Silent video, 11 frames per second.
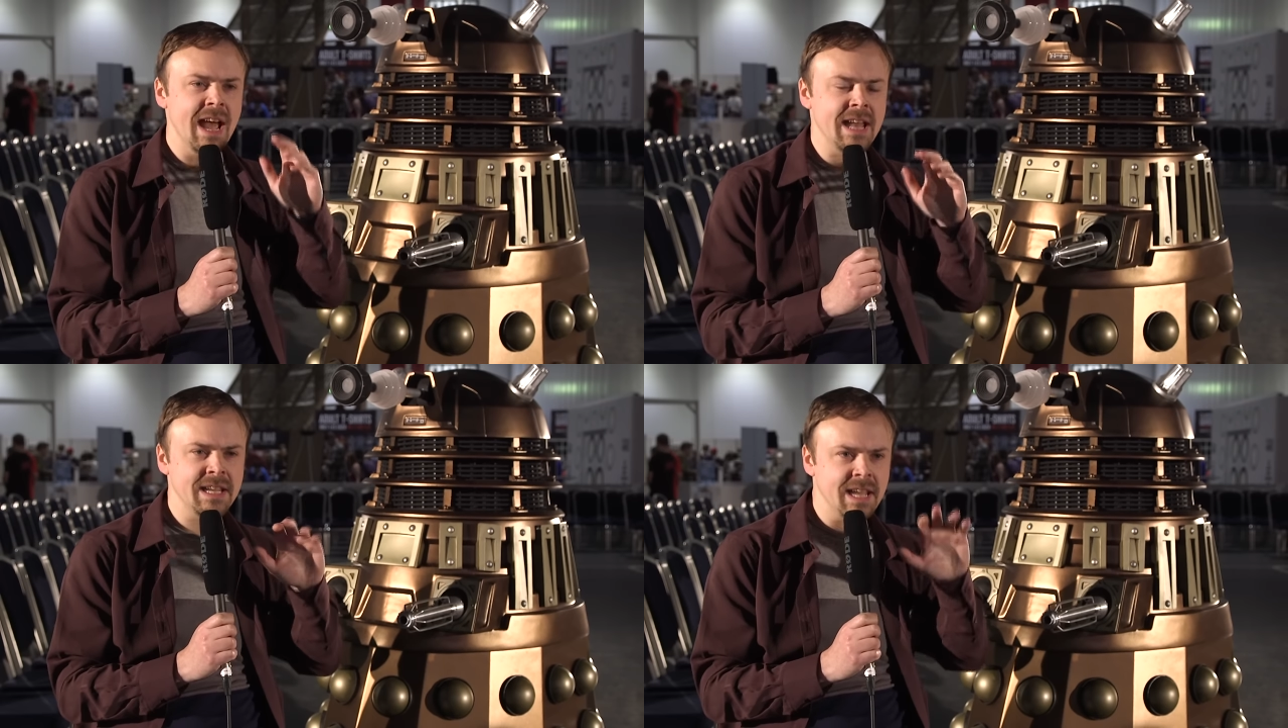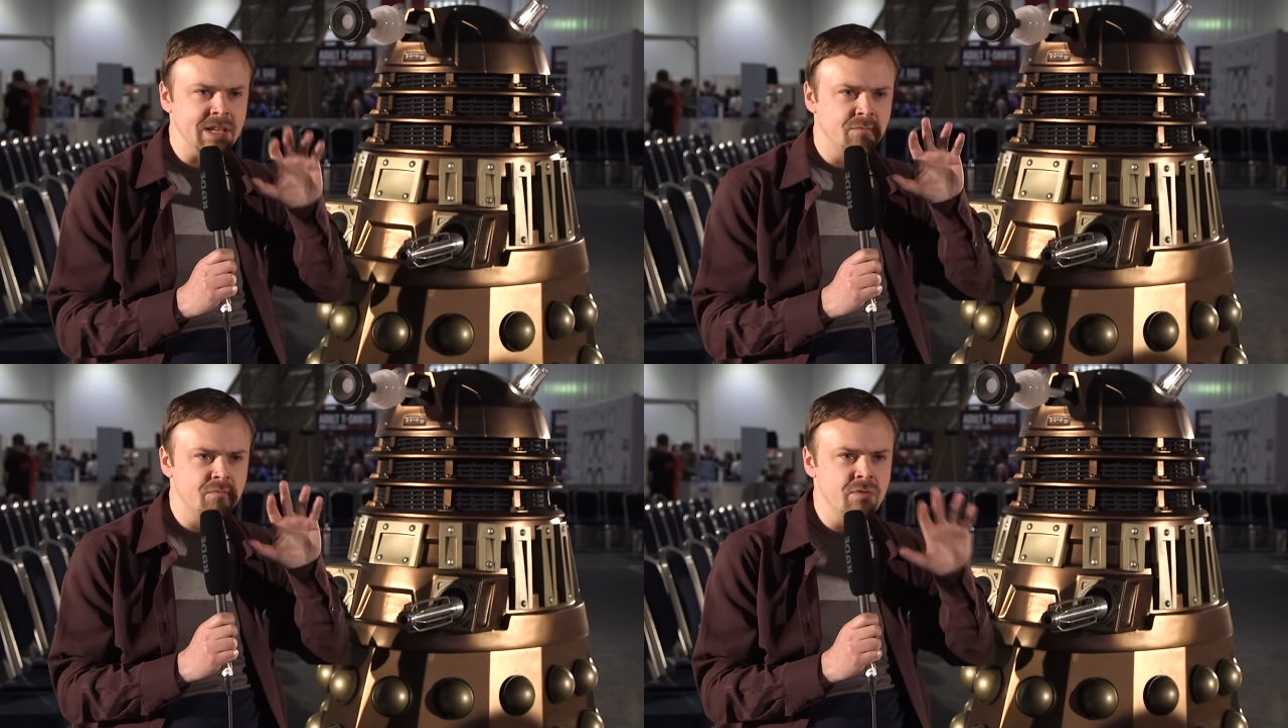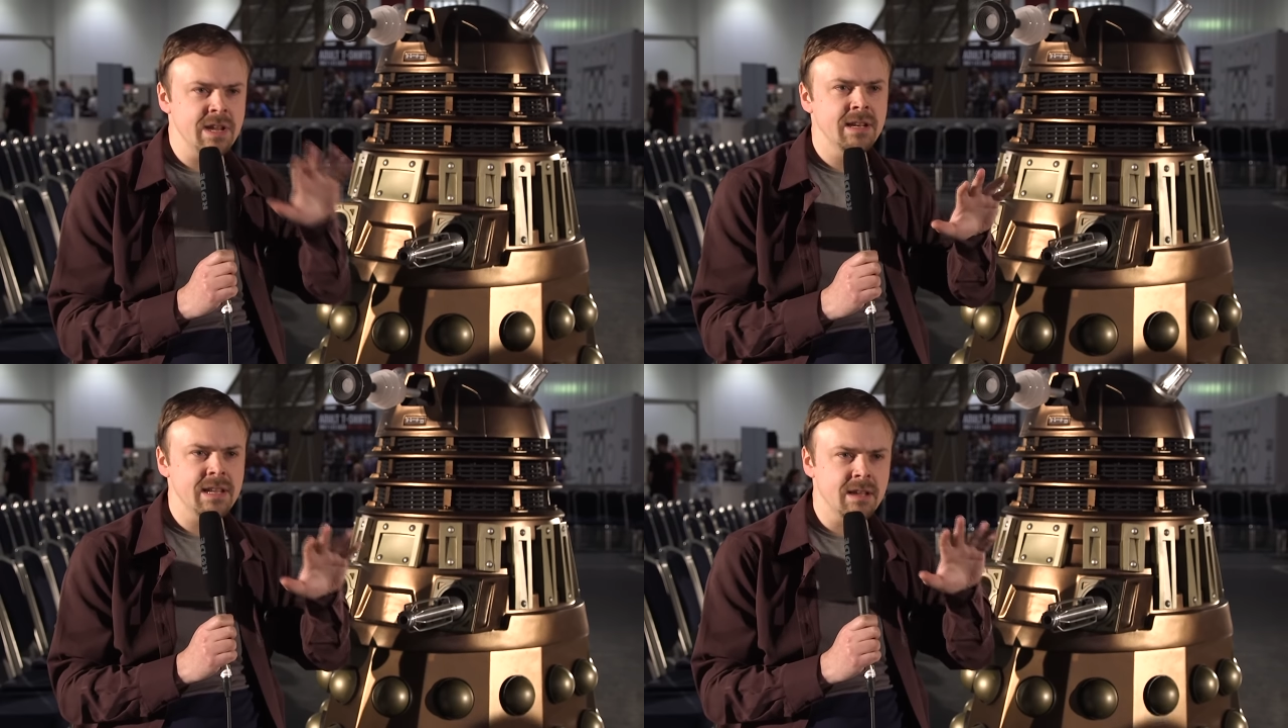and it gets
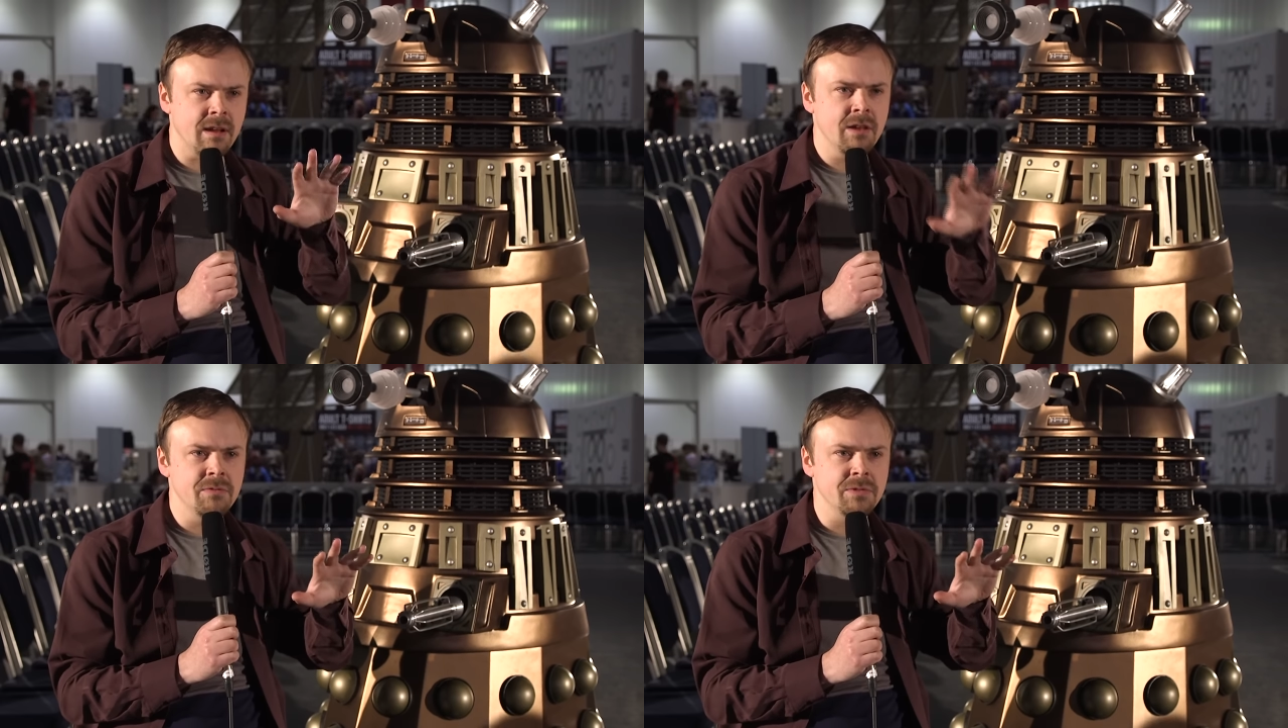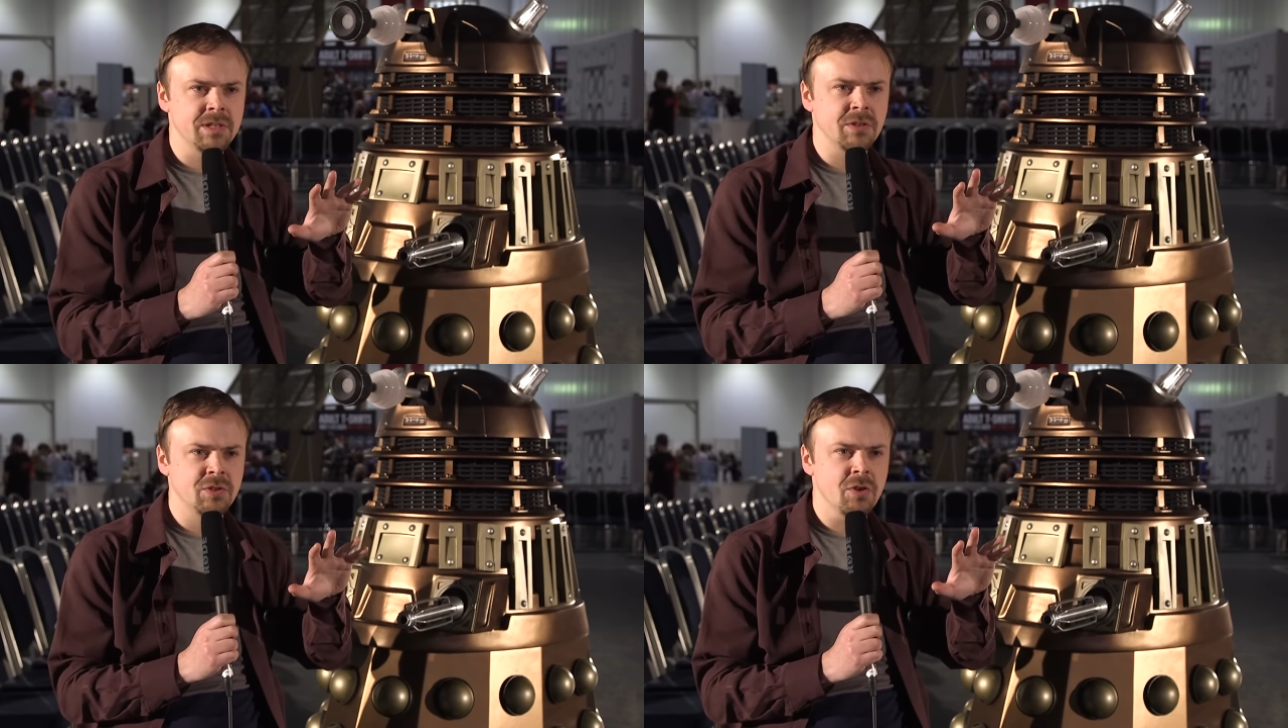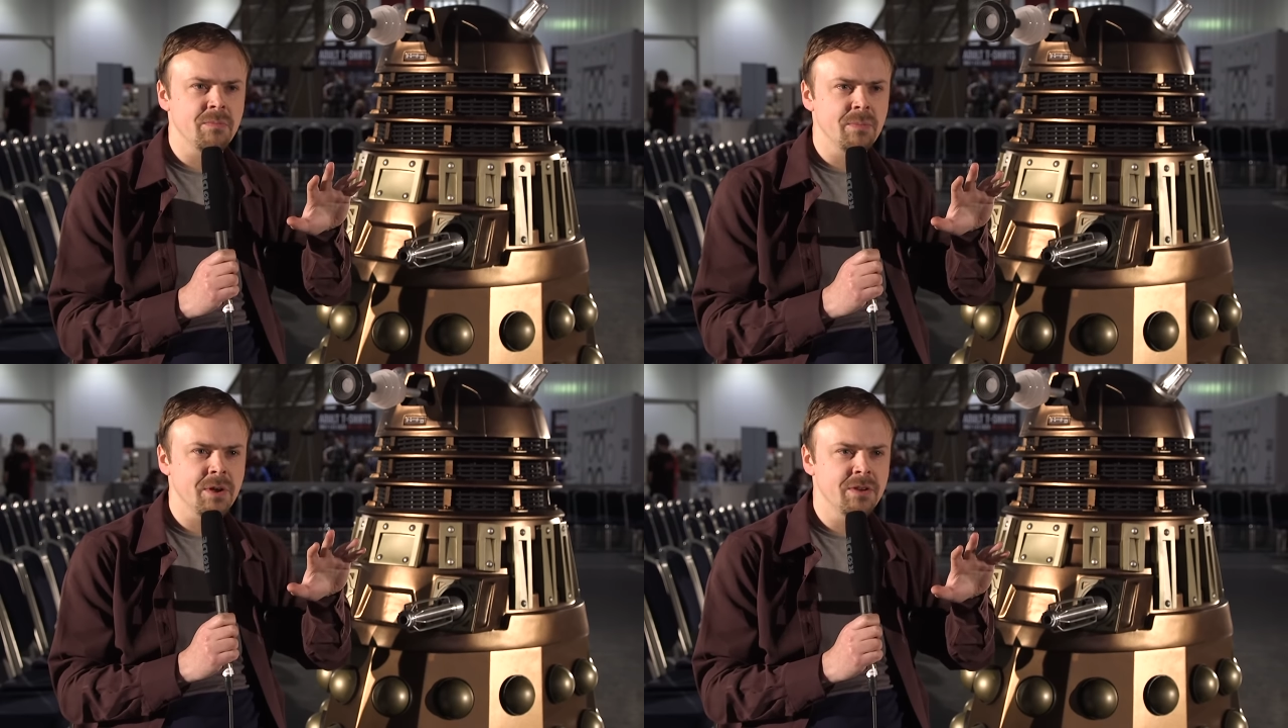really close to
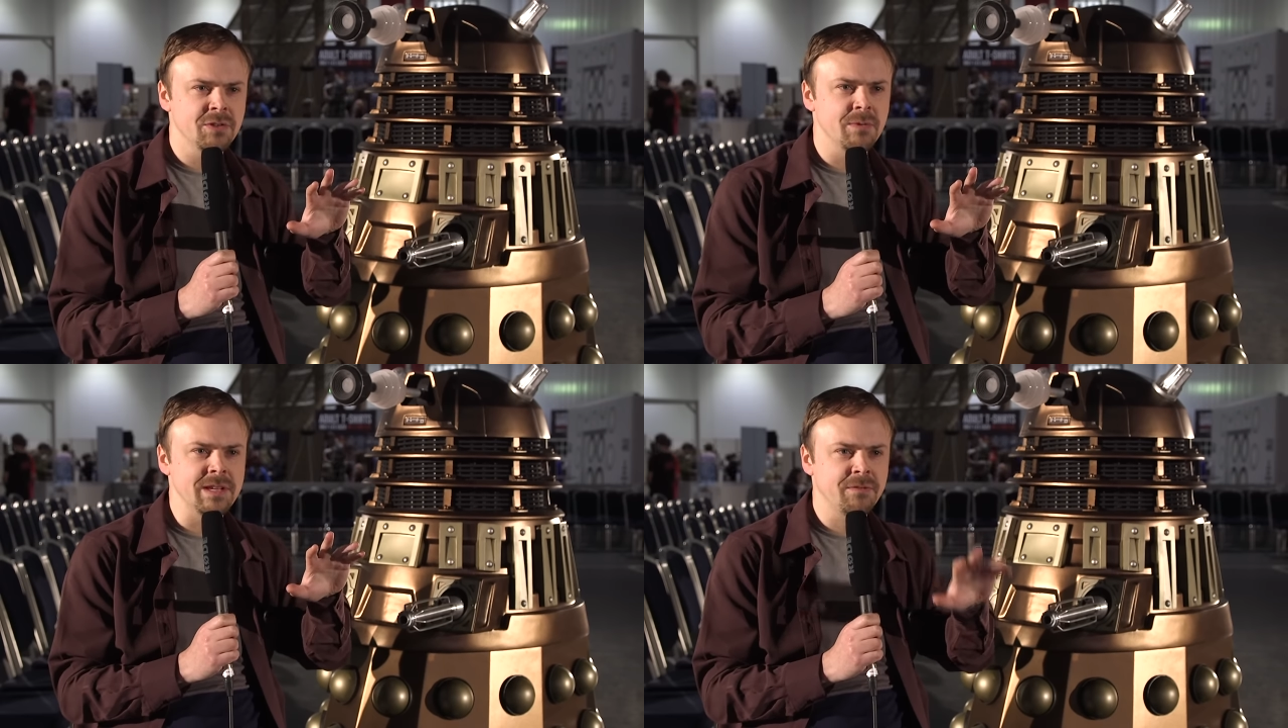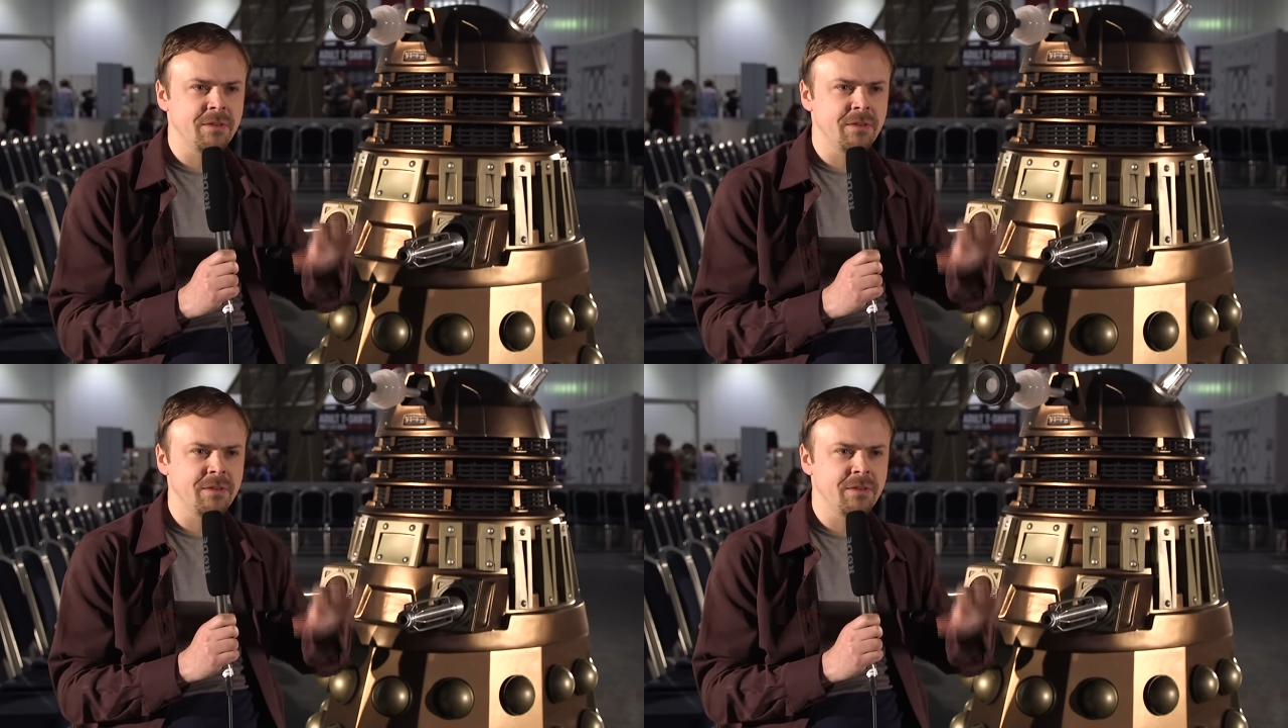John Pertwee's